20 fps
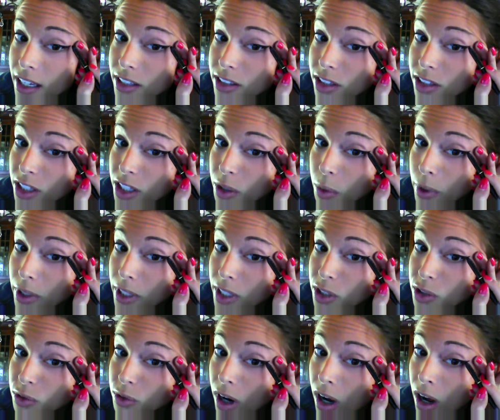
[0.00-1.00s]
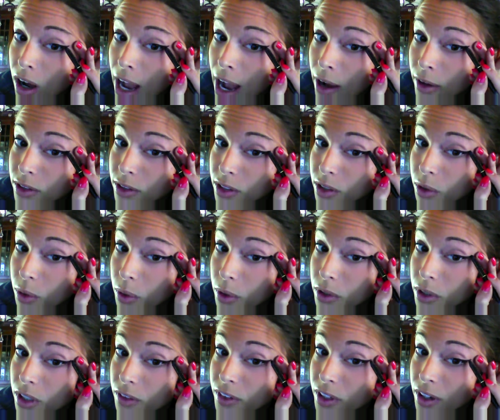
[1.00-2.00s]
So you want to draw out the
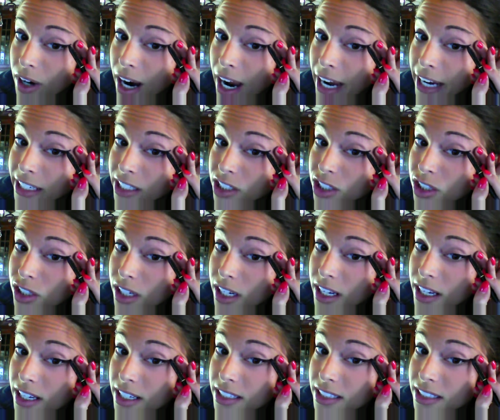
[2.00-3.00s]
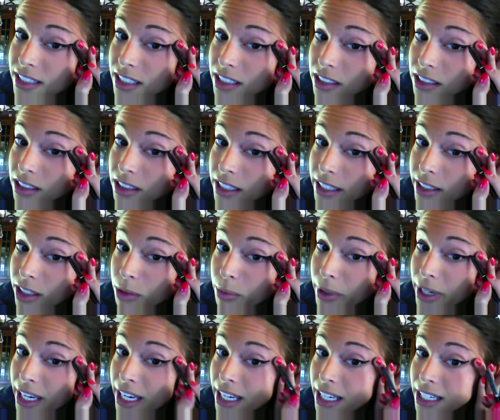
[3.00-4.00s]
corner of your eye just a little
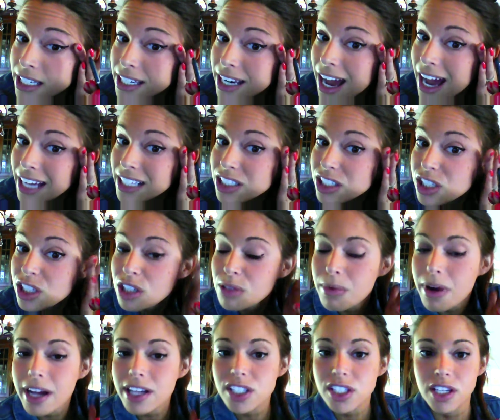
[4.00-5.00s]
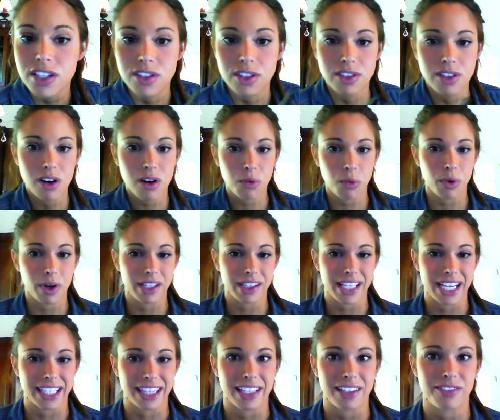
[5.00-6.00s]
bit, not too much, because you don't want
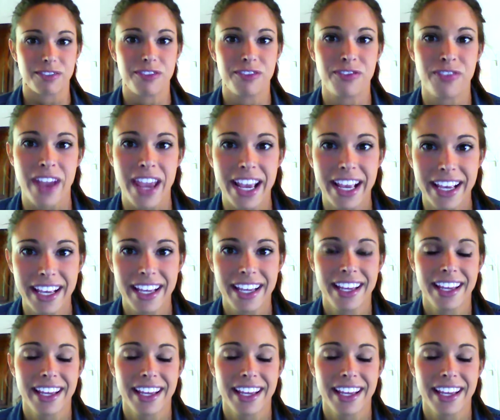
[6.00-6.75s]
like that fake